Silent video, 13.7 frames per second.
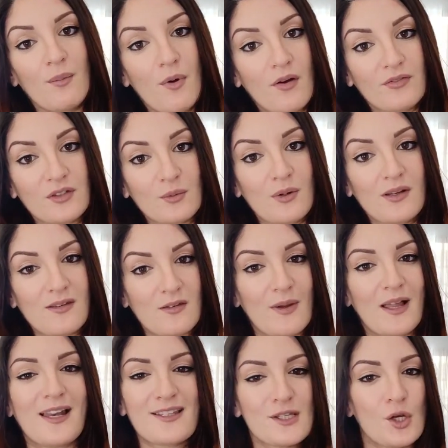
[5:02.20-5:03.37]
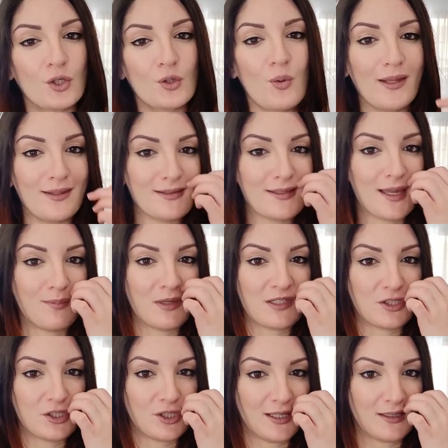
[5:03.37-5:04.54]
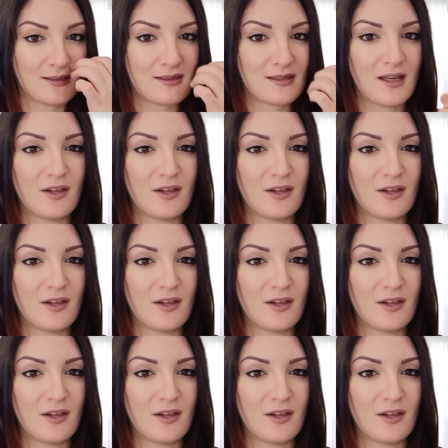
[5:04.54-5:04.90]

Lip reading: them afterwards as well. It's not quite the same as jeans.